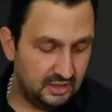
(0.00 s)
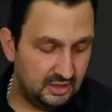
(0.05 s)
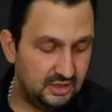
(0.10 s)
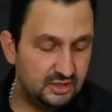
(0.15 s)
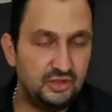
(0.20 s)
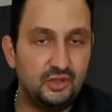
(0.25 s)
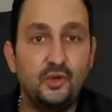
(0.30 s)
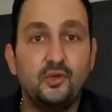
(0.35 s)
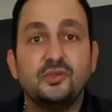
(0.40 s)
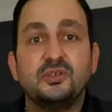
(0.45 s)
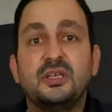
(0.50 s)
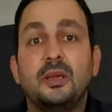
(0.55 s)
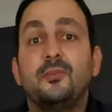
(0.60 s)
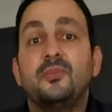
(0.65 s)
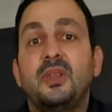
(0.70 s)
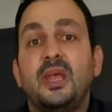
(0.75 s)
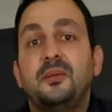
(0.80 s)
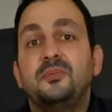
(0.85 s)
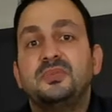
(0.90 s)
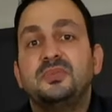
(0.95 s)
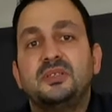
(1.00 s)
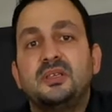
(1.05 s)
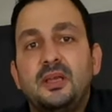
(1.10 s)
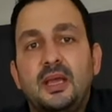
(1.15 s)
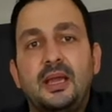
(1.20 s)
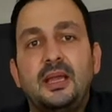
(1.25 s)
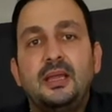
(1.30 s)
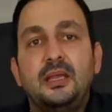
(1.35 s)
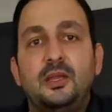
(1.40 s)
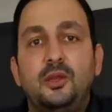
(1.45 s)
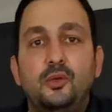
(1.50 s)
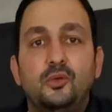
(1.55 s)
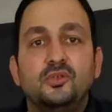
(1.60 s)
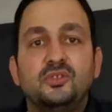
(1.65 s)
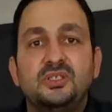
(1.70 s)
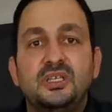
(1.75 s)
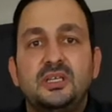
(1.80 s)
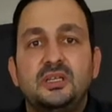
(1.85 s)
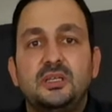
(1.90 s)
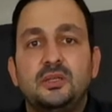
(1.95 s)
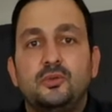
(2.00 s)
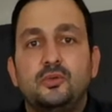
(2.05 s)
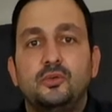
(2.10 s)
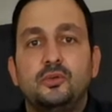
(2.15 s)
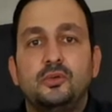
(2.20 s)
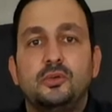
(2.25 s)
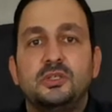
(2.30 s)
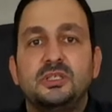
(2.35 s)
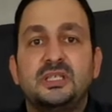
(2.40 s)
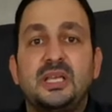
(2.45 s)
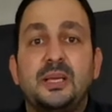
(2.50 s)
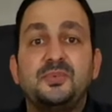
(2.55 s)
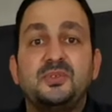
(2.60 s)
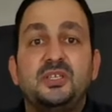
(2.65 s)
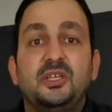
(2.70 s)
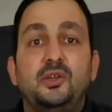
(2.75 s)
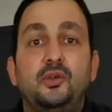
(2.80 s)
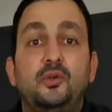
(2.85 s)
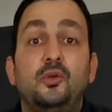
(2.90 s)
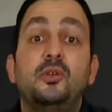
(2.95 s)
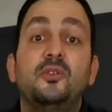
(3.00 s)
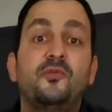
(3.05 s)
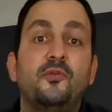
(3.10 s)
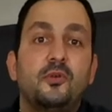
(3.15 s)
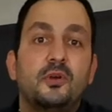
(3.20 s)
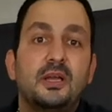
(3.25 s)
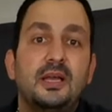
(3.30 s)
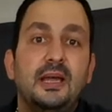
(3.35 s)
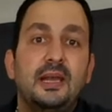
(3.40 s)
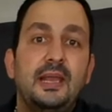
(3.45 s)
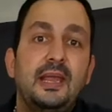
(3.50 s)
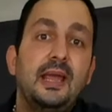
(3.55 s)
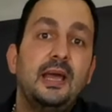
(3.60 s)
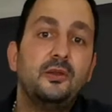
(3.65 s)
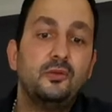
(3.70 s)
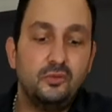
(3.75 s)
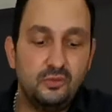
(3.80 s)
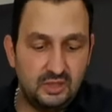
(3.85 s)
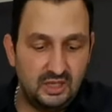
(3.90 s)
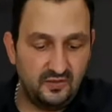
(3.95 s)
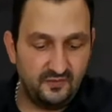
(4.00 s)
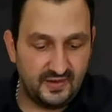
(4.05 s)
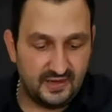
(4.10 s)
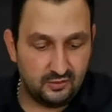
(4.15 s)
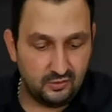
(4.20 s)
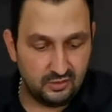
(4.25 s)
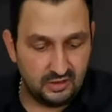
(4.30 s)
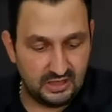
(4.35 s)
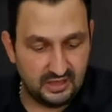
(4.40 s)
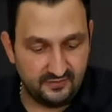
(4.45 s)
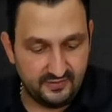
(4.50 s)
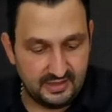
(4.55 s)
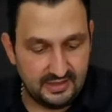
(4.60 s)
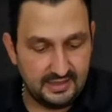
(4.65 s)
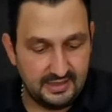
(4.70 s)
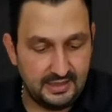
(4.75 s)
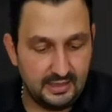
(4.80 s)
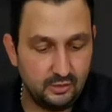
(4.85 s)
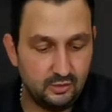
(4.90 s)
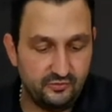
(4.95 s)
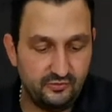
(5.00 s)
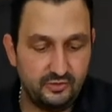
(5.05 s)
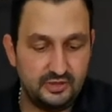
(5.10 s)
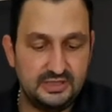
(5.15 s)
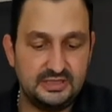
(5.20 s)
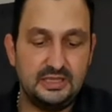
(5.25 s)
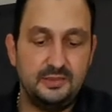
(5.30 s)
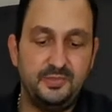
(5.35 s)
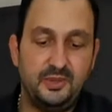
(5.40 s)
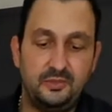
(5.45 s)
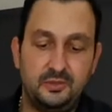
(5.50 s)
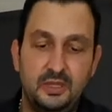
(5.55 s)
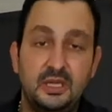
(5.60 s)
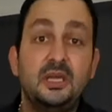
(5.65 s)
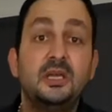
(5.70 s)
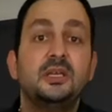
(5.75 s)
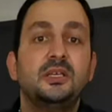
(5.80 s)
So sometimes I use it to substitute for Galliano if I don't have Galliano, for example.